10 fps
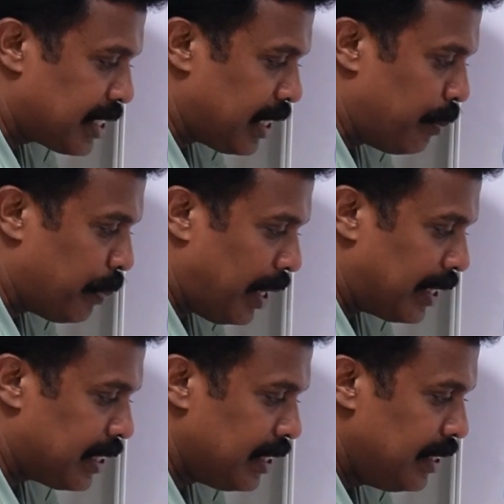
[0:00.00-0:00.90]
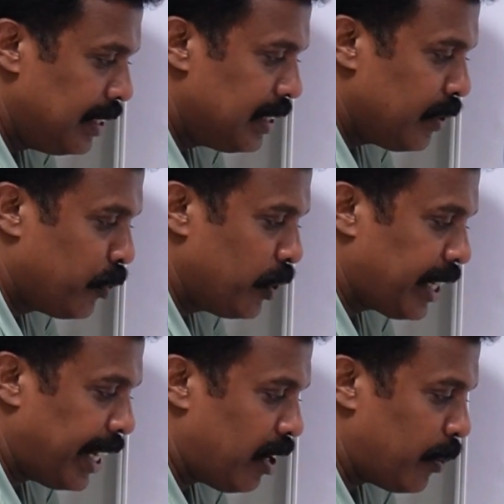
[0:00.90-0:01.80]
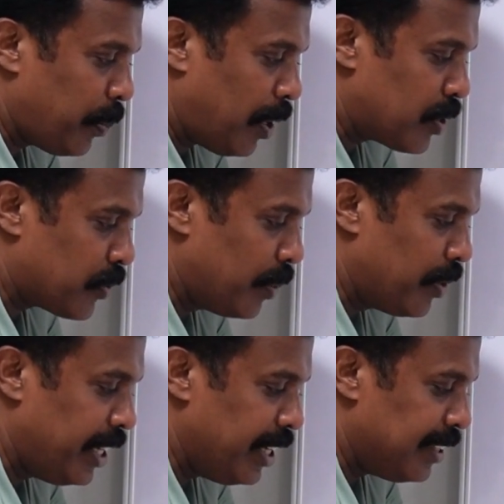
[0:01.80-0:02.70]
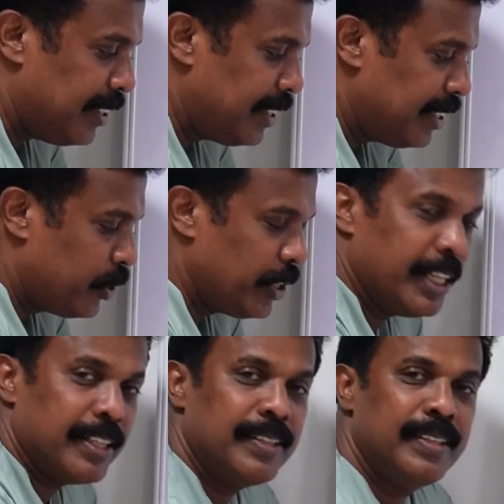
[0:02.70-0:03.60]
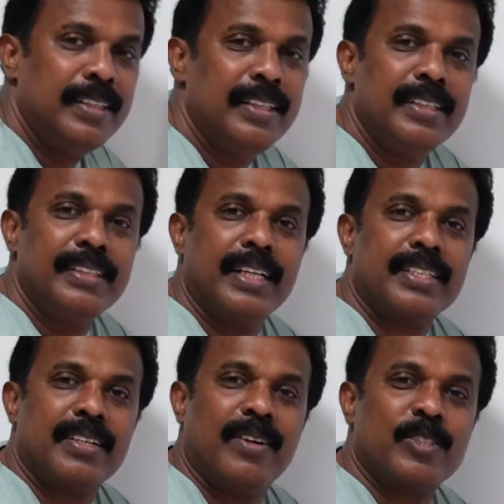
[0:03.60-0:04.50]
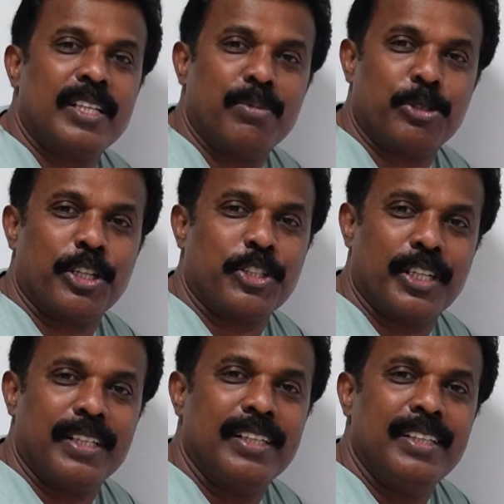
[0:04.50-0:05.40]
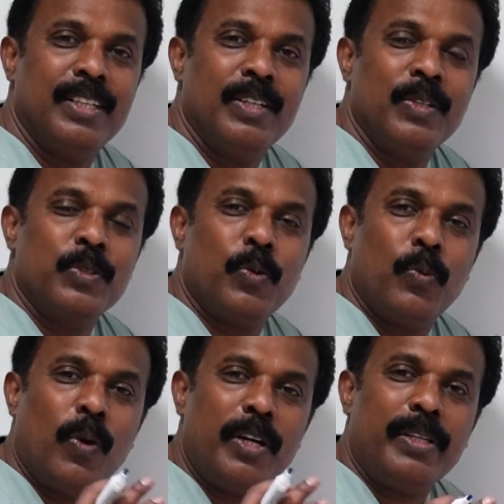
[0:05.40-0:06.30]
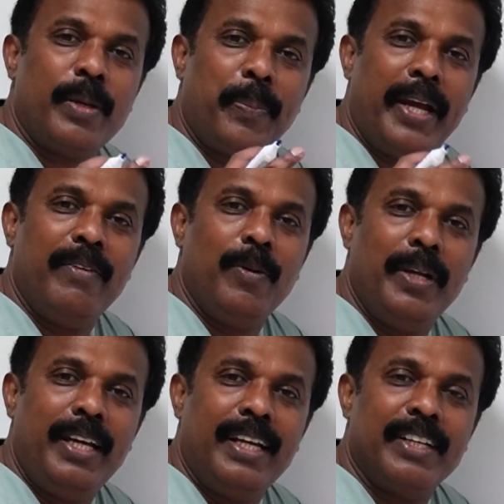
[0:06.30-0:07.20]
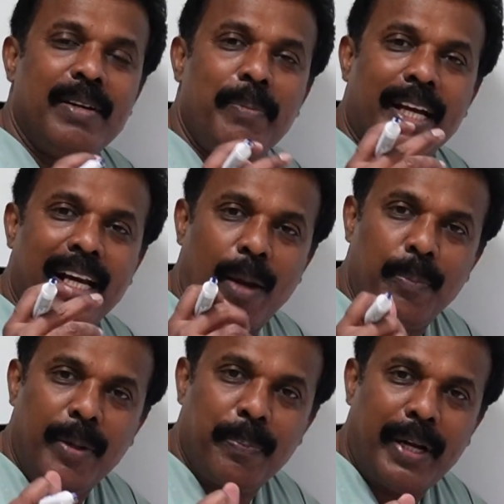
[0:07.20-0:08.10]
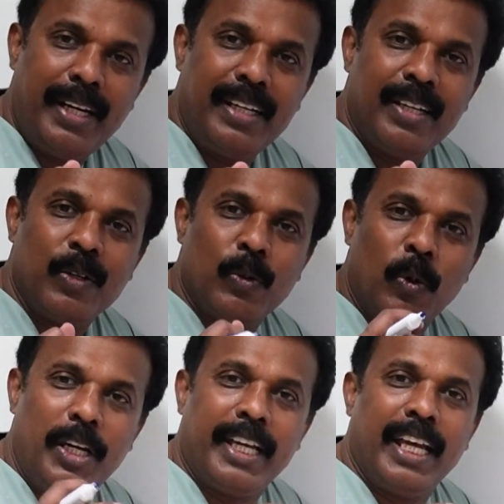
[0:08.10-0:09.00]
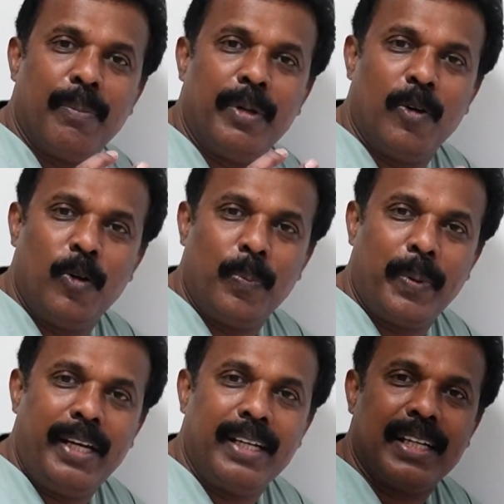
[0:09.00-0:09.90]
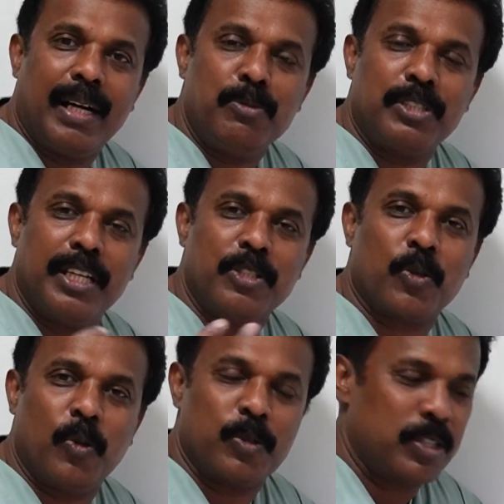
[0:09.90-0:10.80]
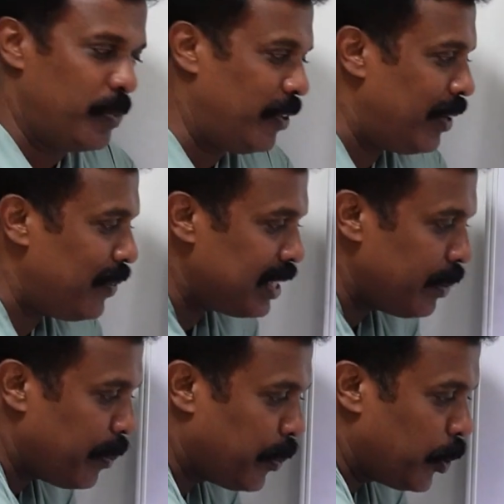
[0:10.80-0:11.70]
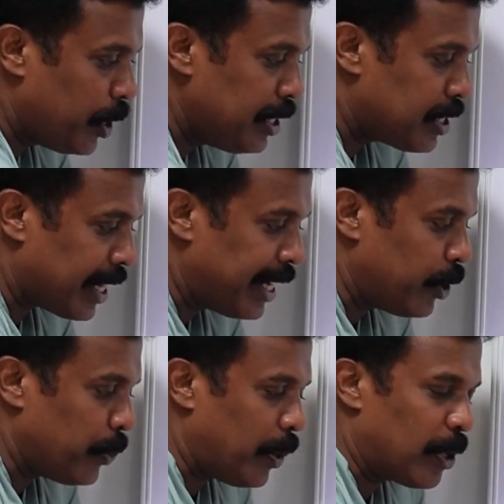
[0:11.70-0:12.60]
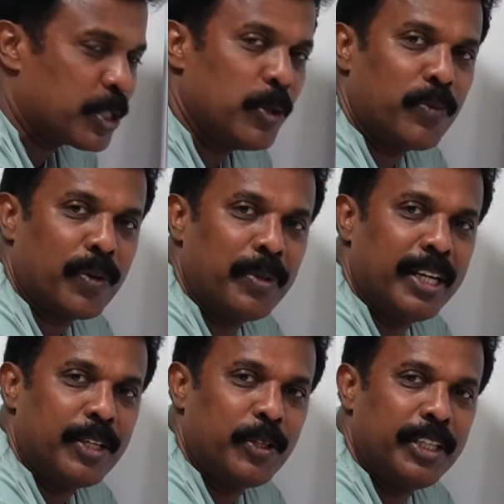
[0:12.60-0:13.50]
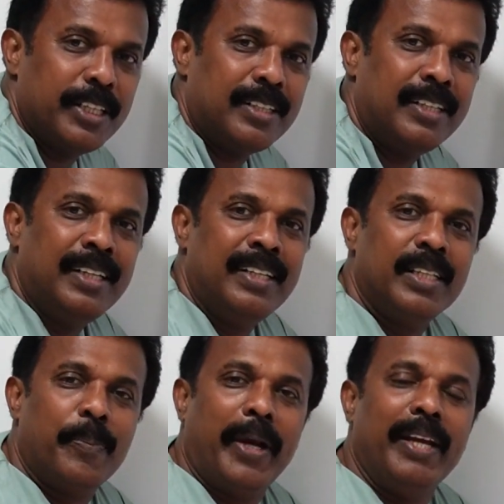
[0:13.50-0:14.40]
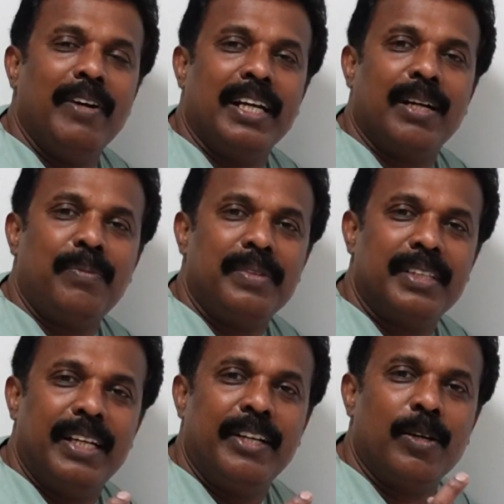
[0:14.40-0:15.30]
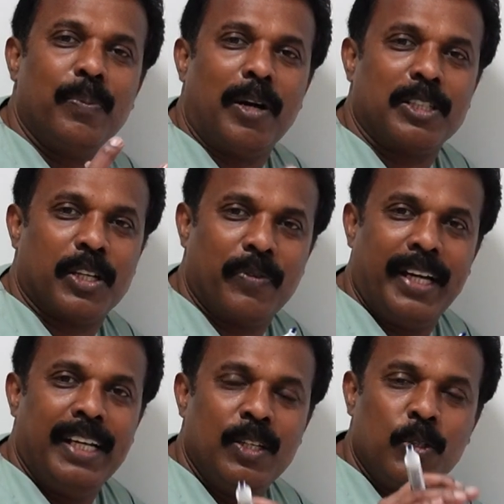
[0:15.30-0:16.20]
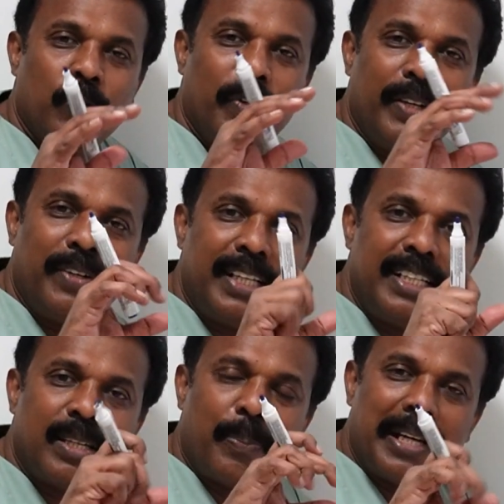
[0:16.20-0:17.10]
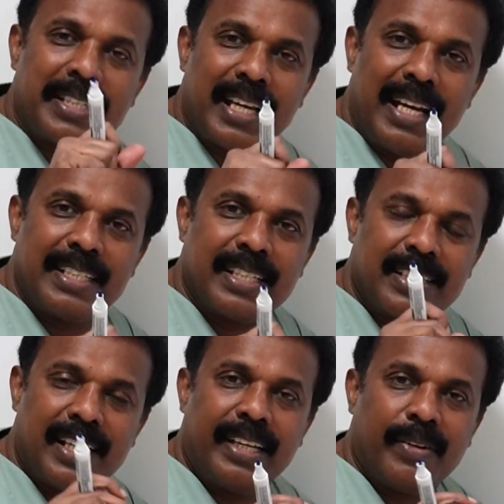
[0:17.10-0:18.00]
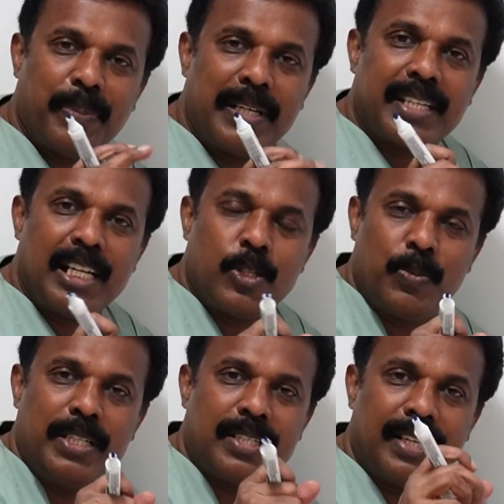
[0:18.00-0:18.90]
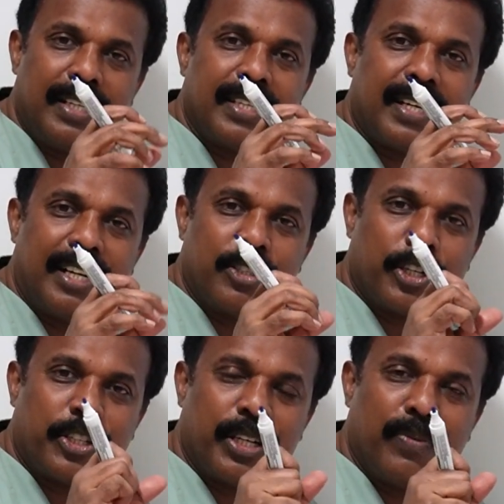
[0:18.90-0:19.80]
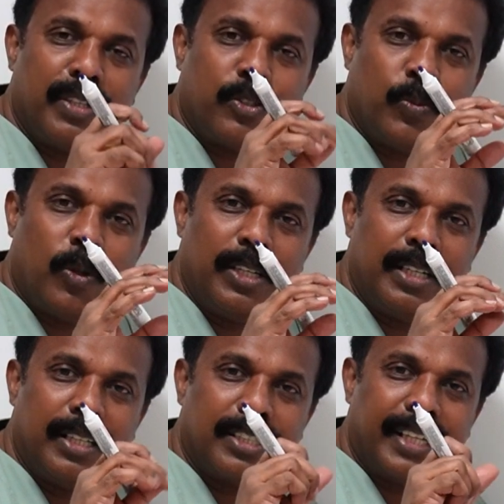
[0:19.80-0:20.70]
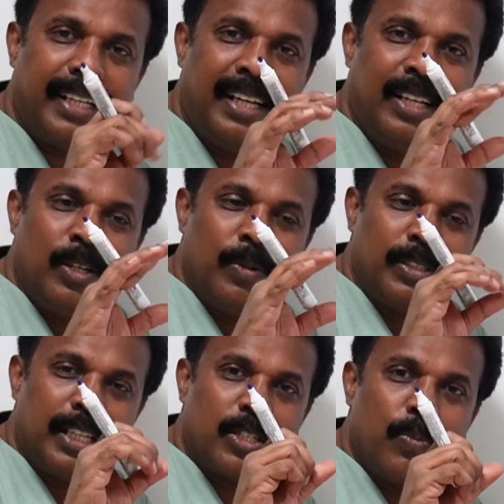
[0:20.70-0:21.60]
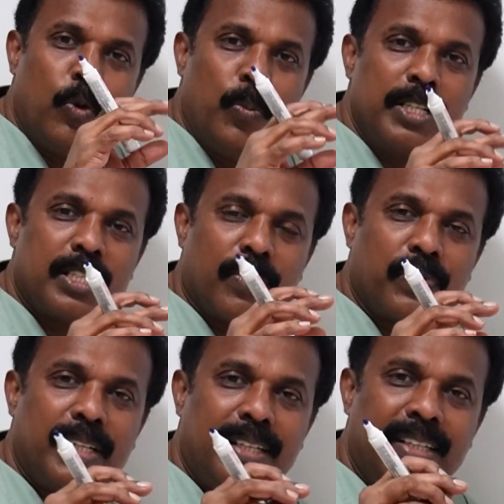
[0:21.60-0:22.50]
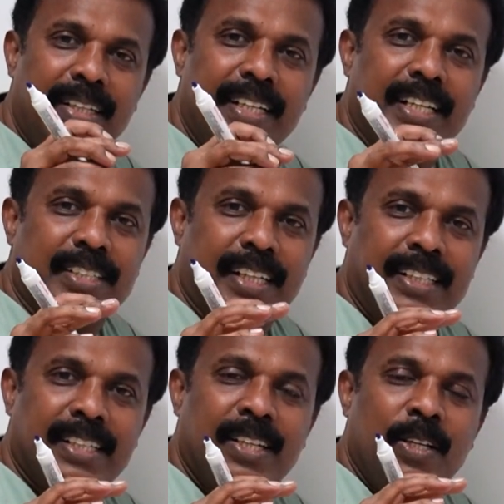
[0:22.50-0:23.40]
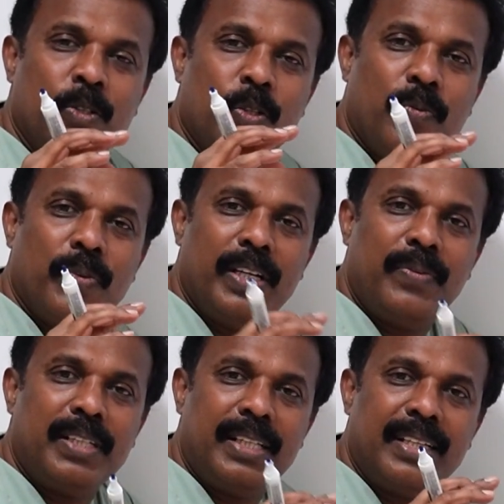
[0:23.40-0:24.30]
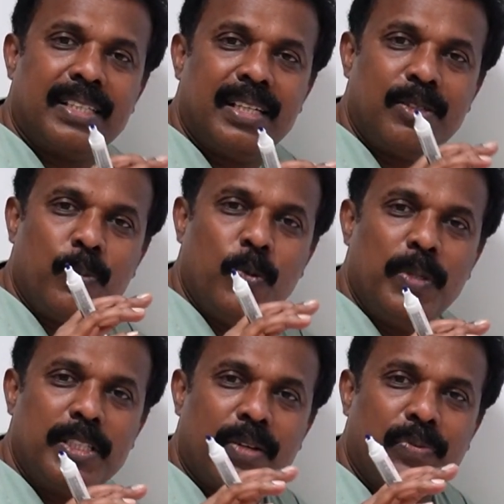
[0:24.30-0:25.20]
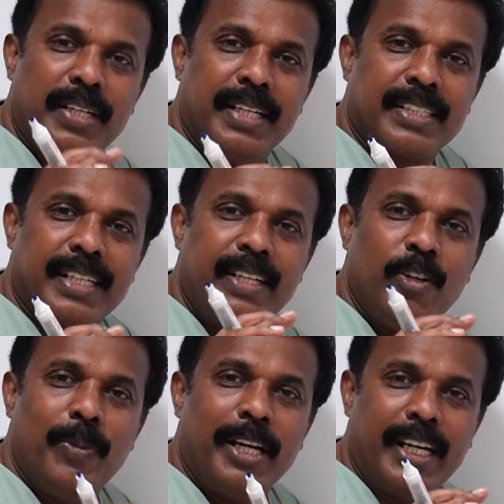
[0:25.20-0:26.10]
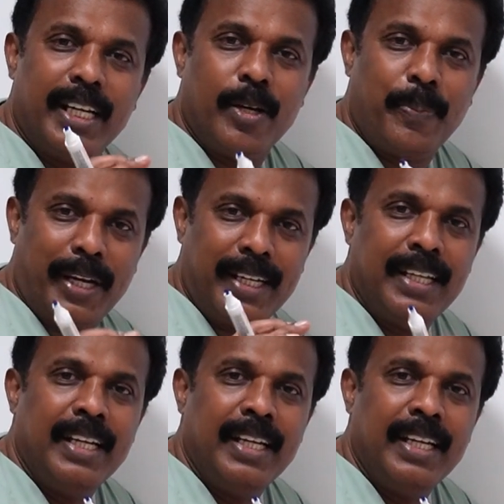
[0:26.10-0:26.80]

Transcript: in some part. The food cannot pass from here to here. That's caused the obstruction. So, what the pain will be? It will be cramping pain, colicky abdominal pain, comes and goes. Whenever the food is trying to pass out from here to here, the pain will come, then it will pass away. So, whenever there is a peristalsis, like peristalsis means it's a constriction of the small intestine, that's the movements of the intestines. So, whenever there is a movements of the intestine, you will be getting a pain.